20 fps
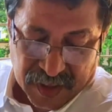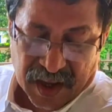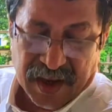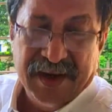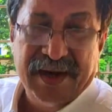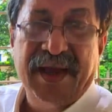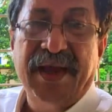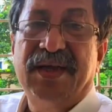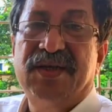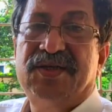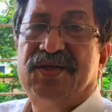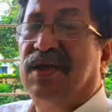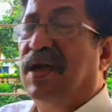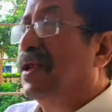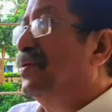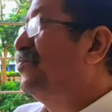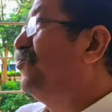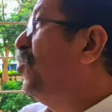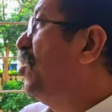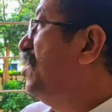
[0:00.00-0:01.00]
risks
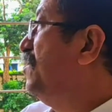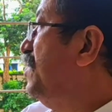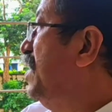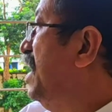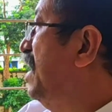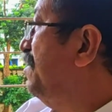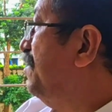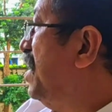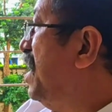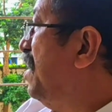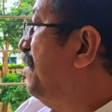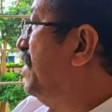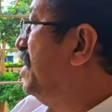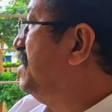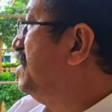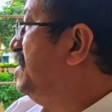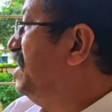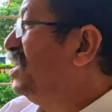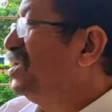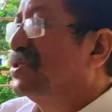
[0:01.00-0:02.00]
and environment,
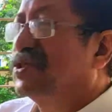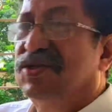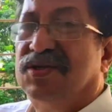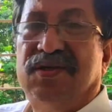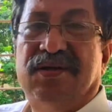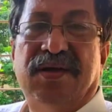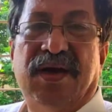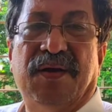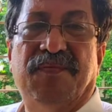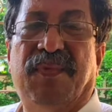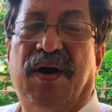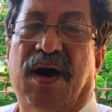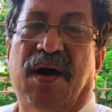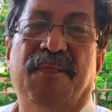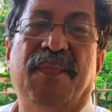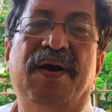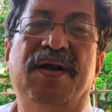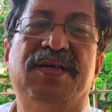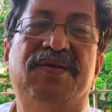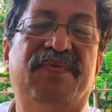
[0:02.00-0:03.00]
yes,
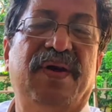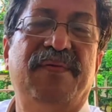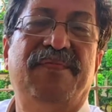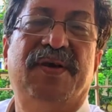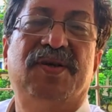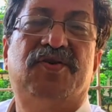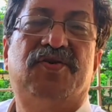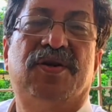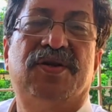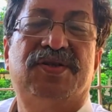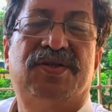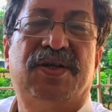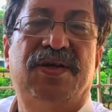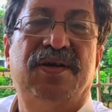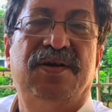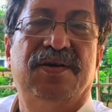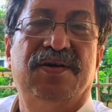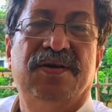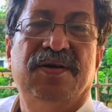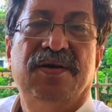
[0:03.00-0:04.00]
environment is very much
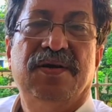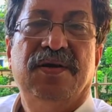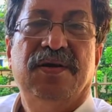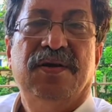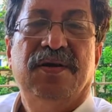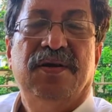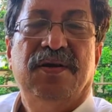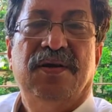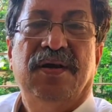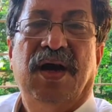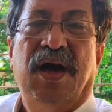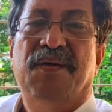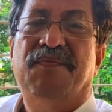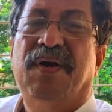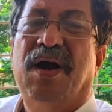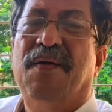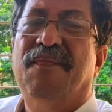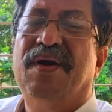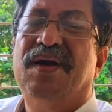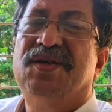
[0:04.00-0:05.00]
concerned.
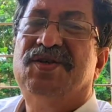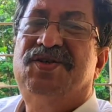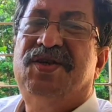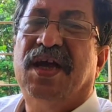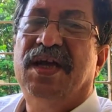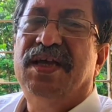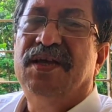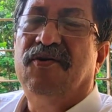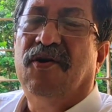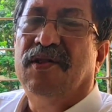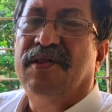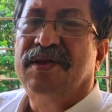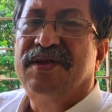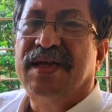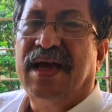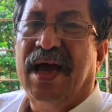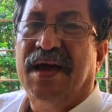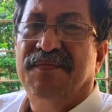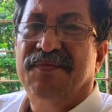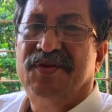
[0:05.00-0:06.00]
Environment is changing all the
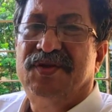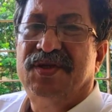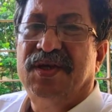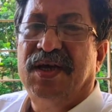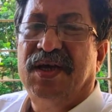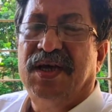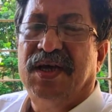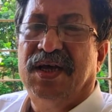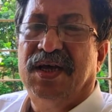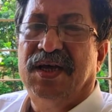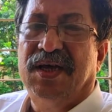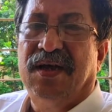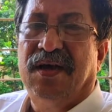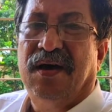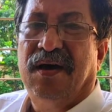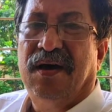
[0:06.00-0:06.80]
time. Yeah,